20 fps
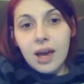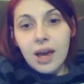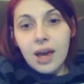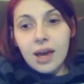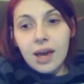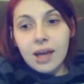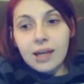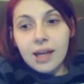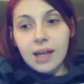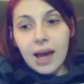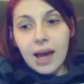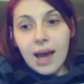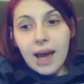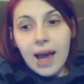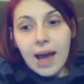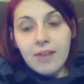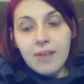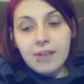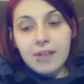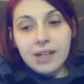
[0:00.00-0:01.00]
and I
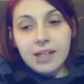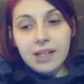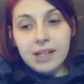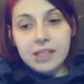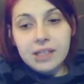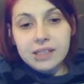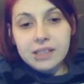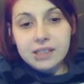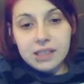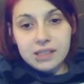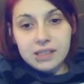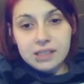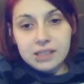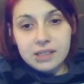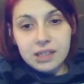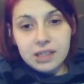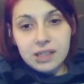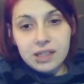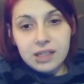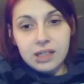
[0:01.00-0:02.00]
haven't needed it since
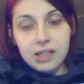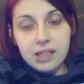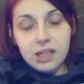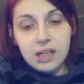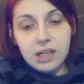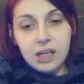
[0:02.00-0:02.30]
then.